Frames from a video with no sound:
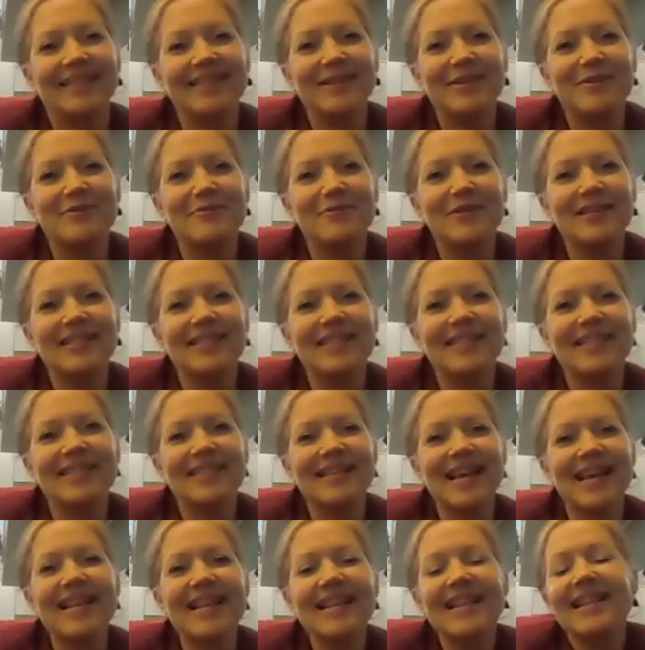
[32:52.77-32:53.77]
So
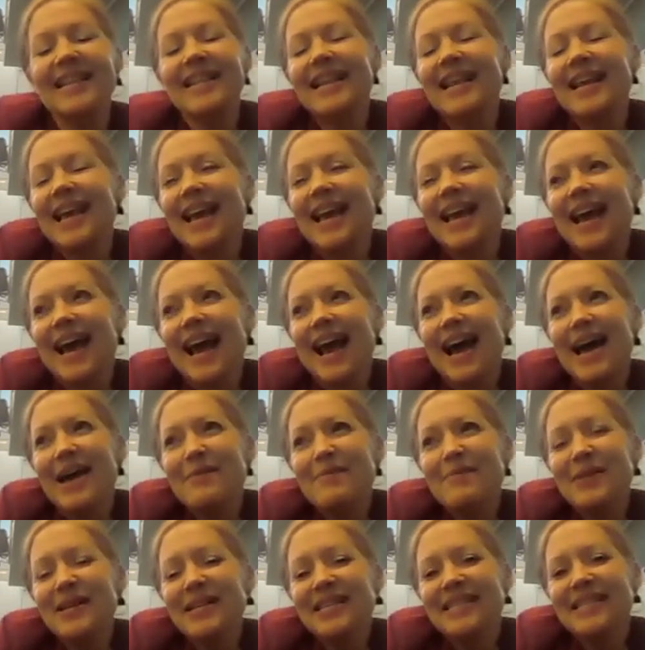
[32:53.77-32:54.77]
and
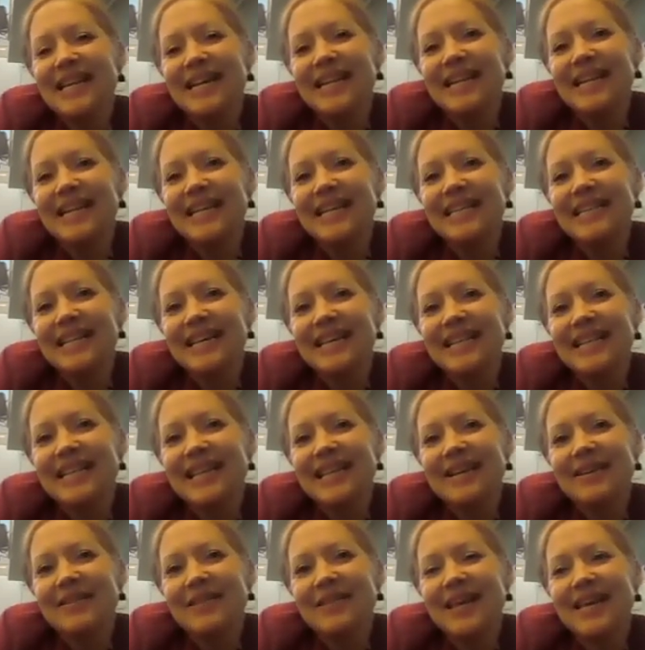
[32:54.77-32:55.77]
I'm excited because I
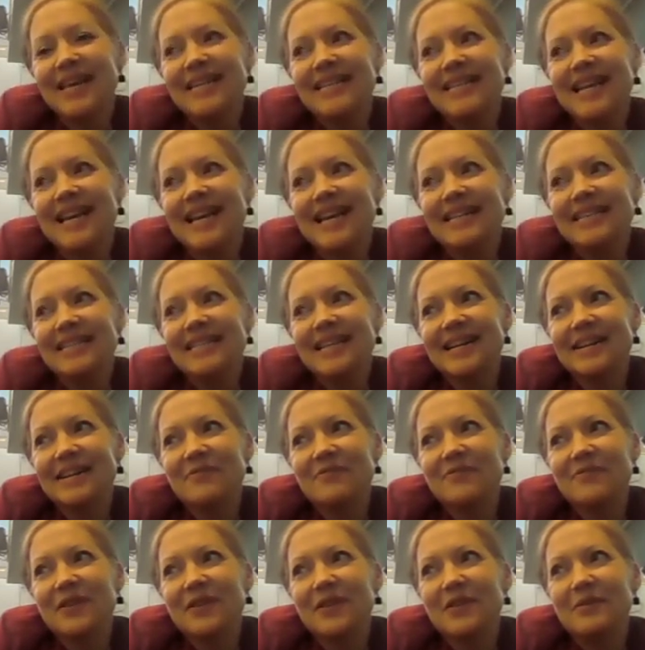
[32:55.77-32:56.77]
think like dance
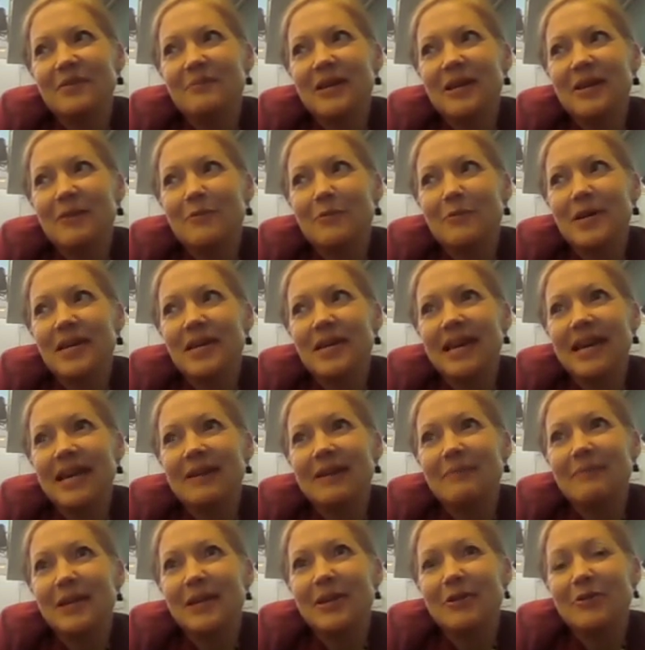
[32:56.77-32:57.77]
on film, like we
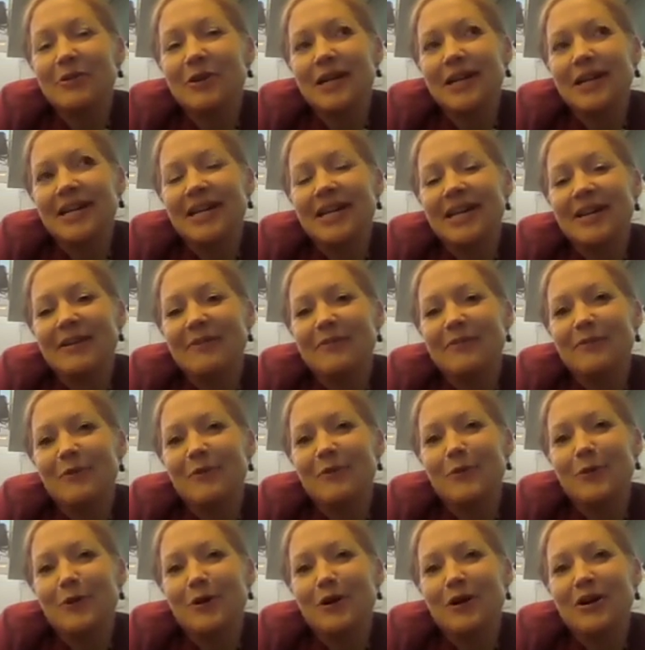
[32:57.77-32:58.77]
can be creating
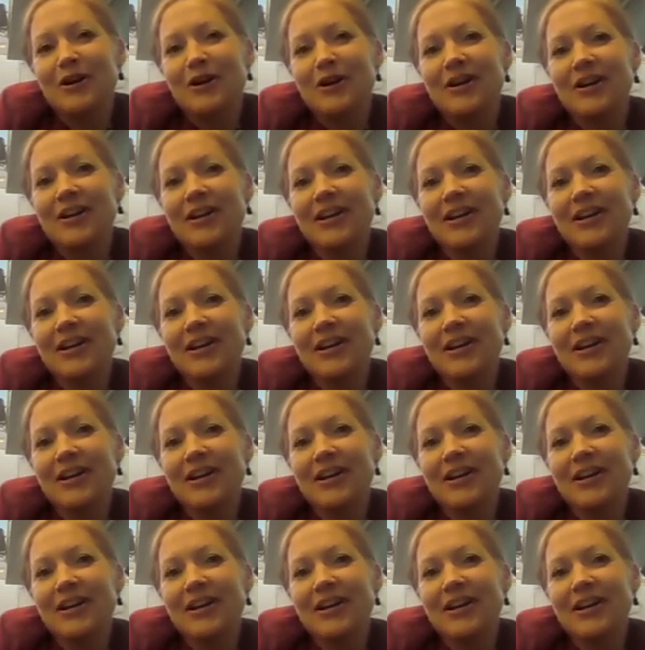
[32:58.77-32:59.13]
for